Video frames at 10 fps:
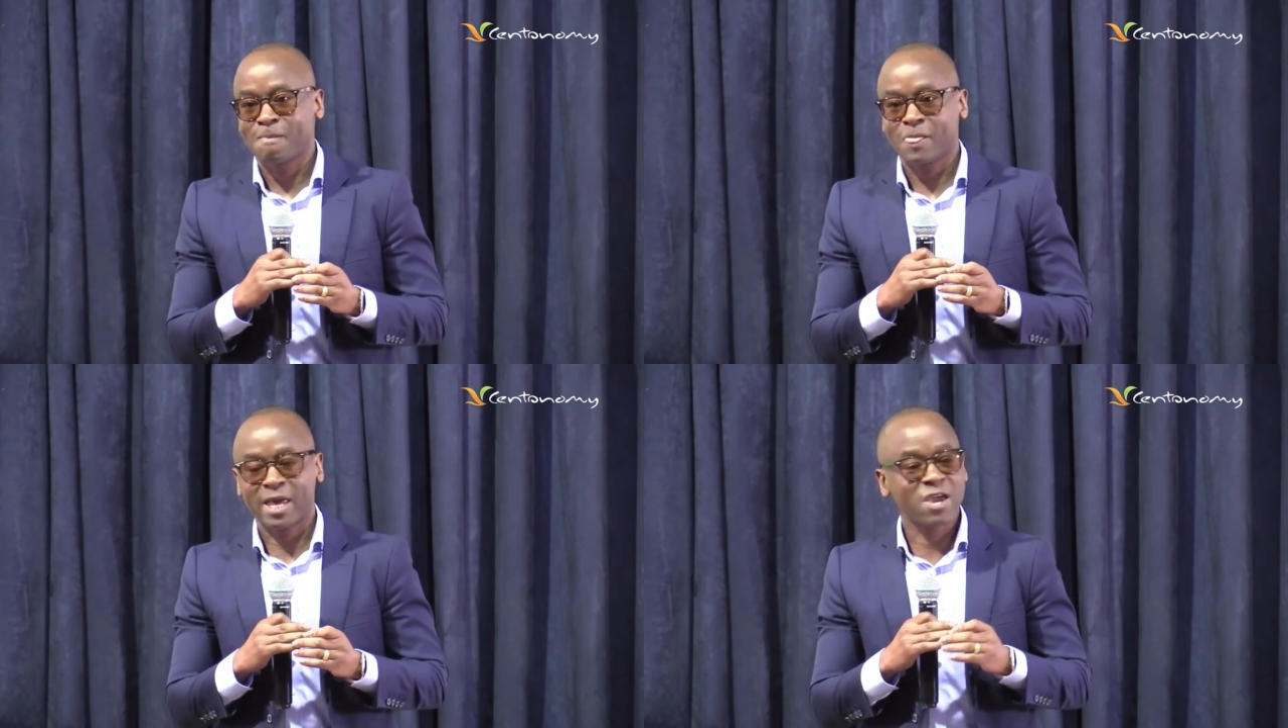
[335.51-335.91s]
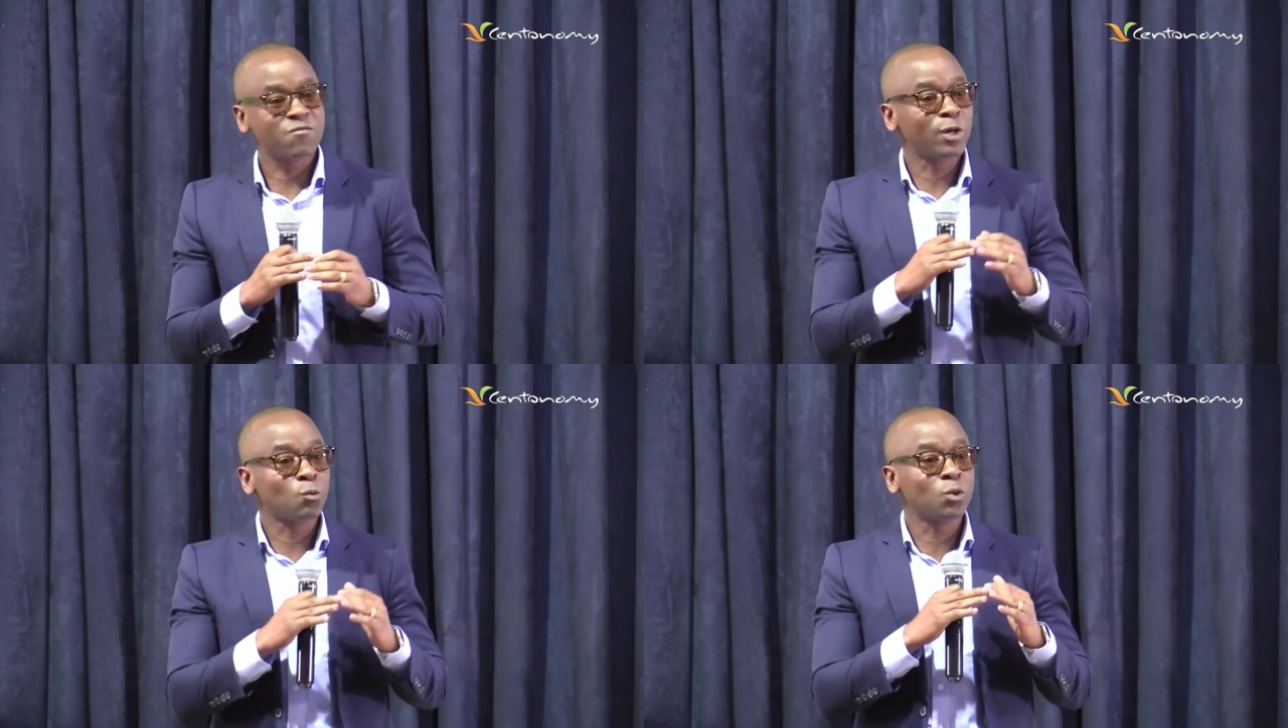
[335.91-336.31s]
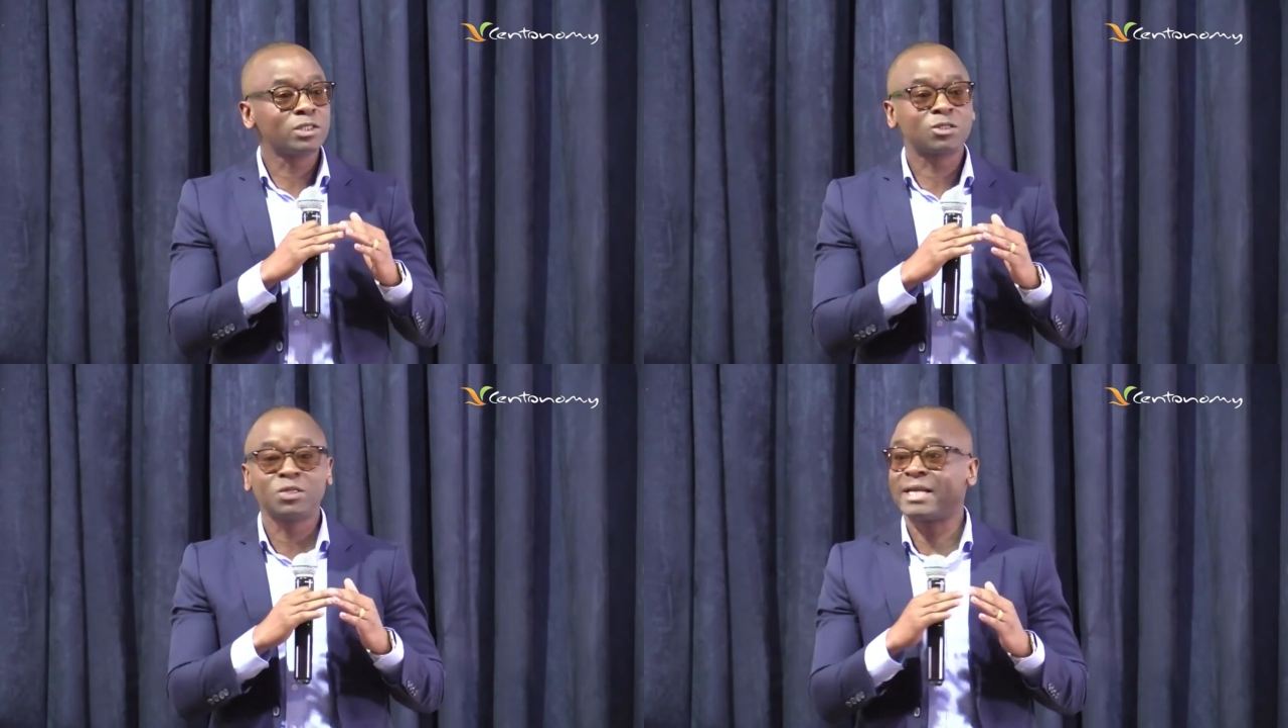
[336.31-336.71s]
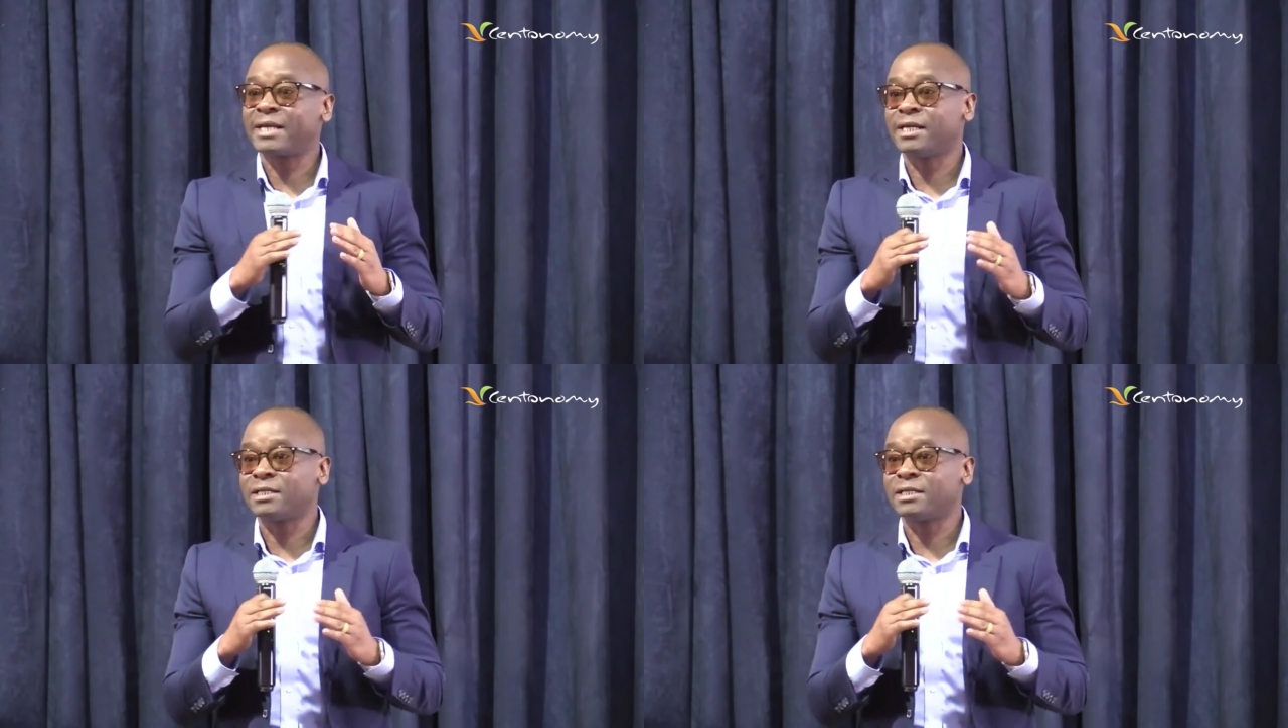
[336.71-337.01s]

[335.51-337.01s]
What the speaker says: Everyone wants to delegate.